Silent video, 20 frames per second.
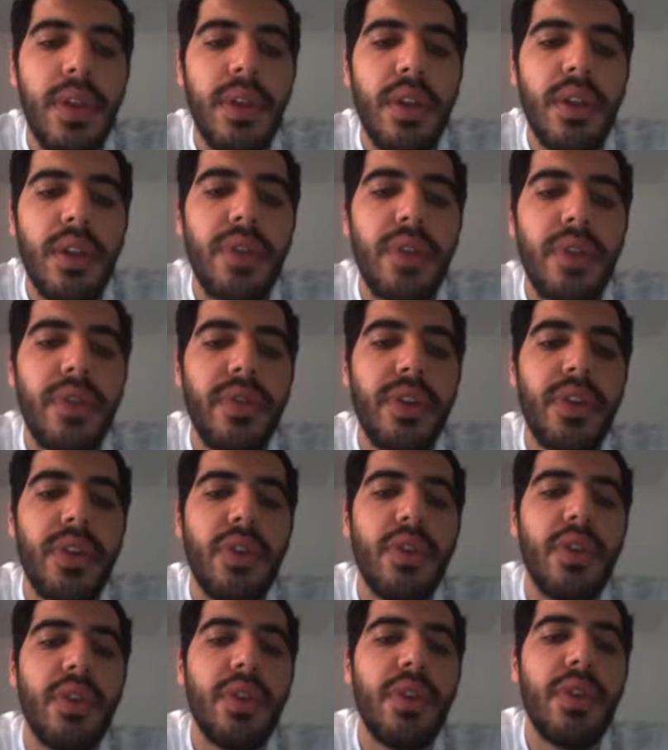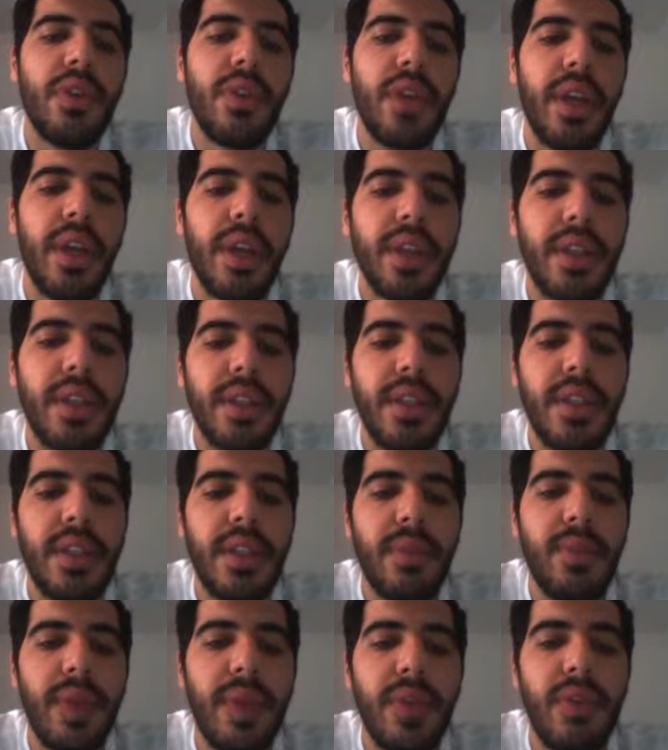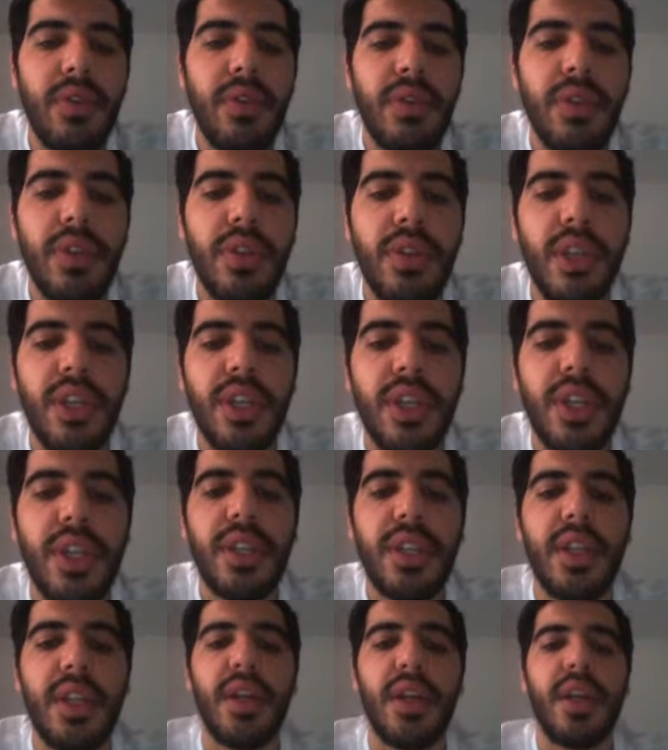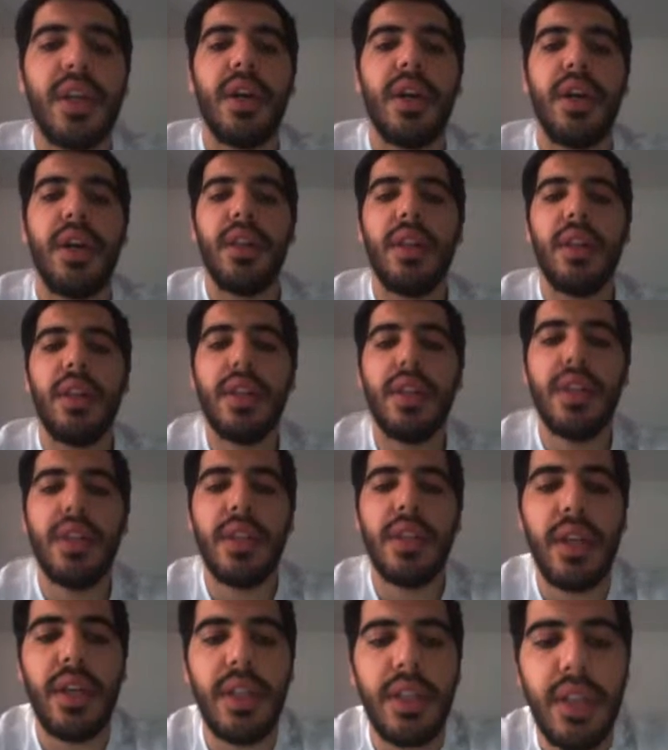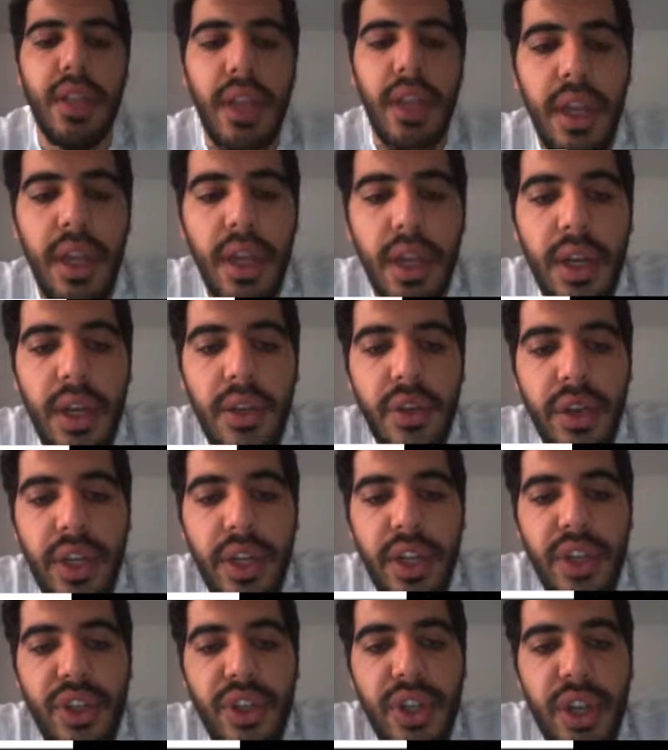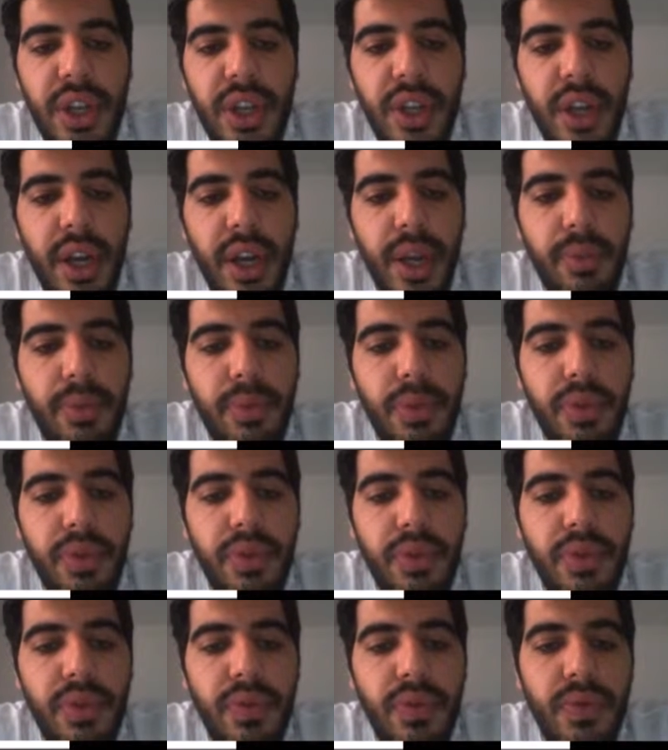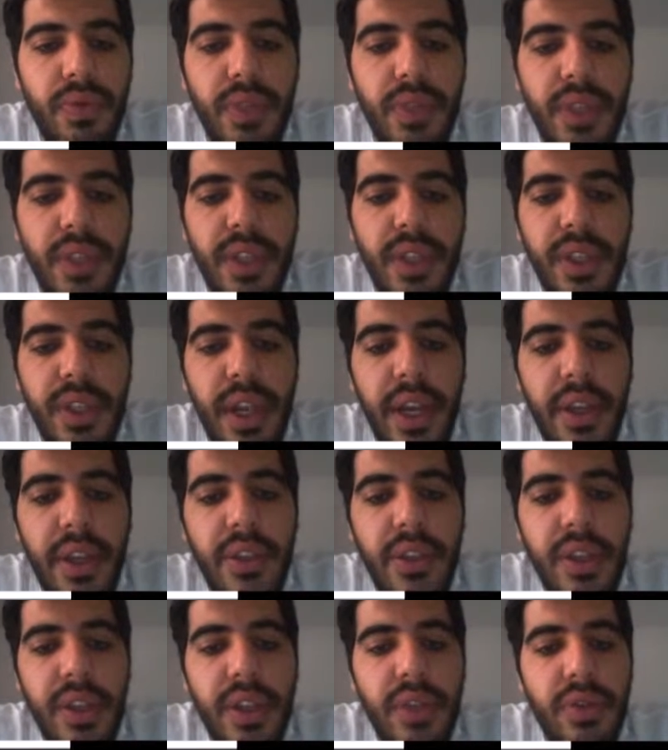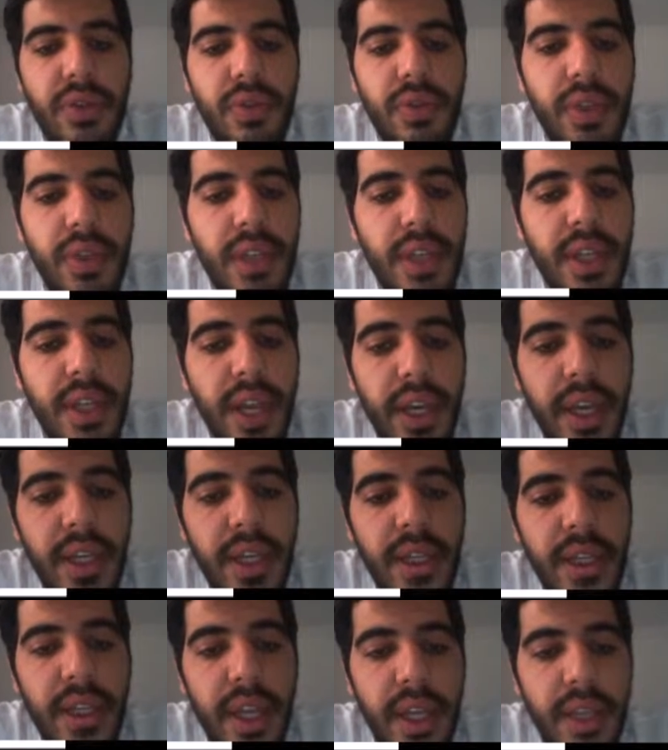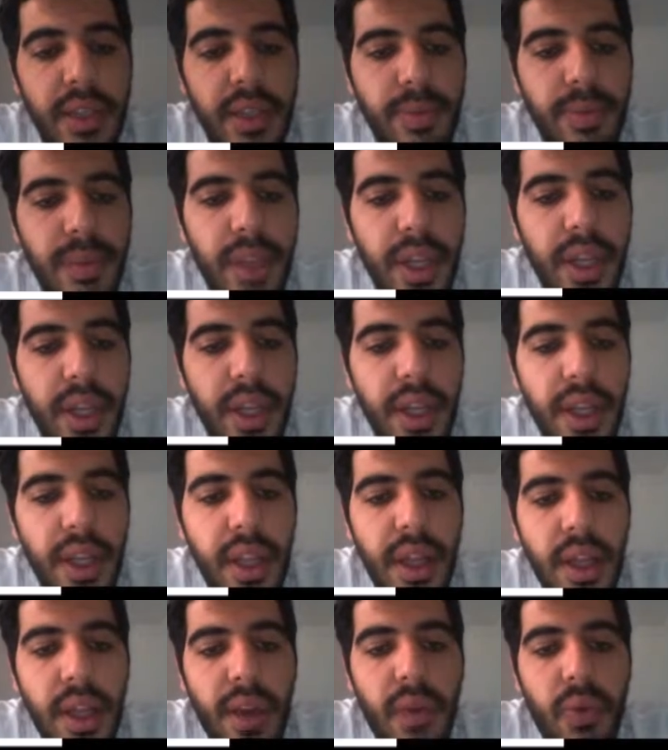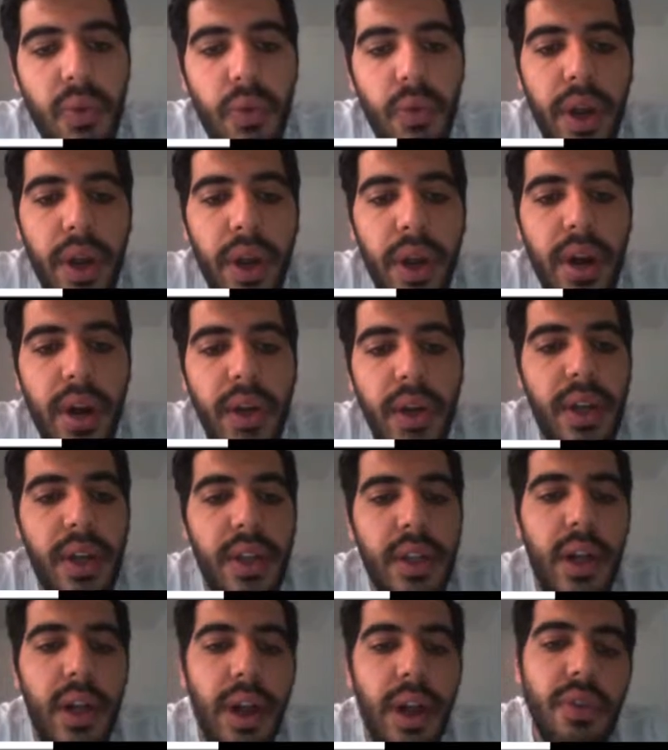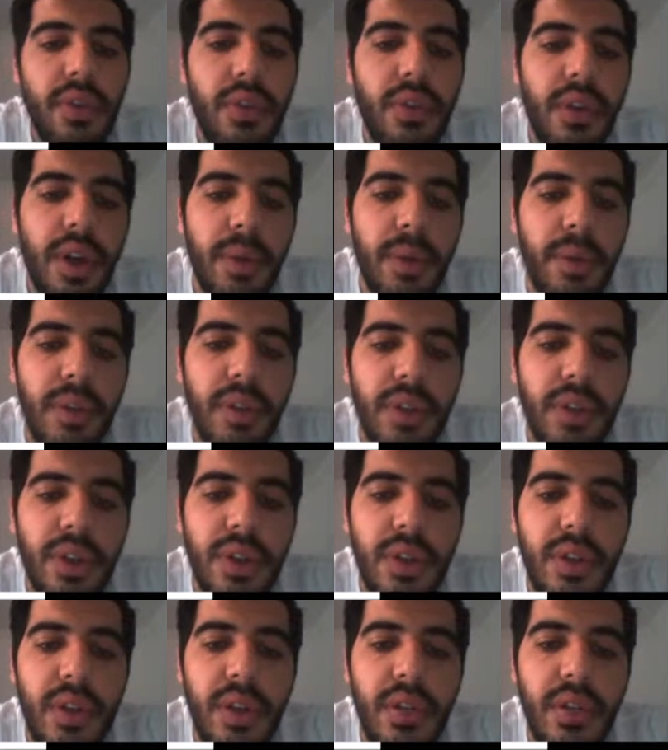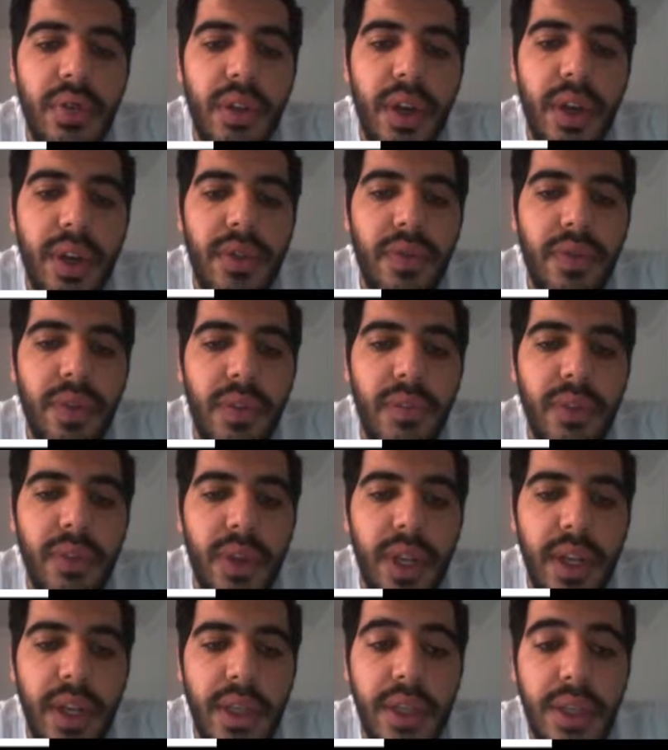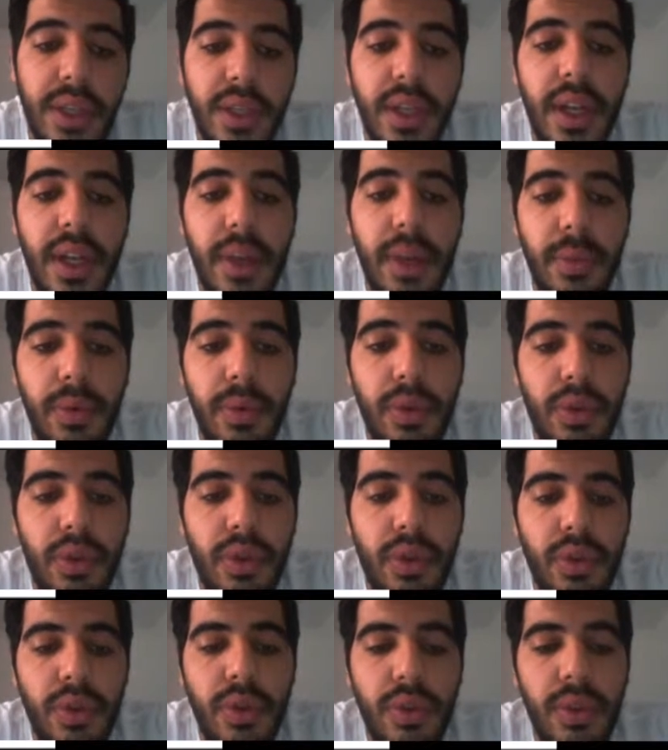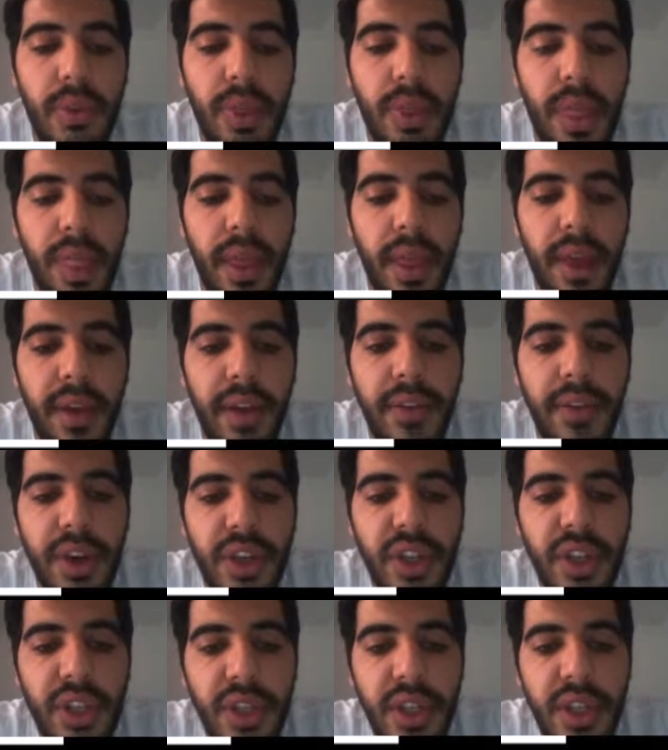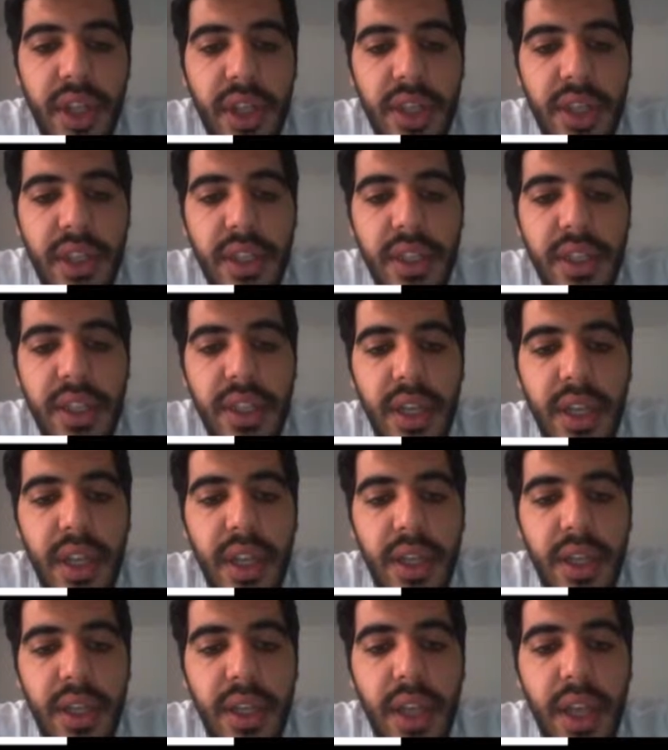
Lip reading: Drawing on existing methods suggests an analysis and re-engineering approach which is tailored to this case. Explain where and how your approach divides from the existing approach. A functional analysis and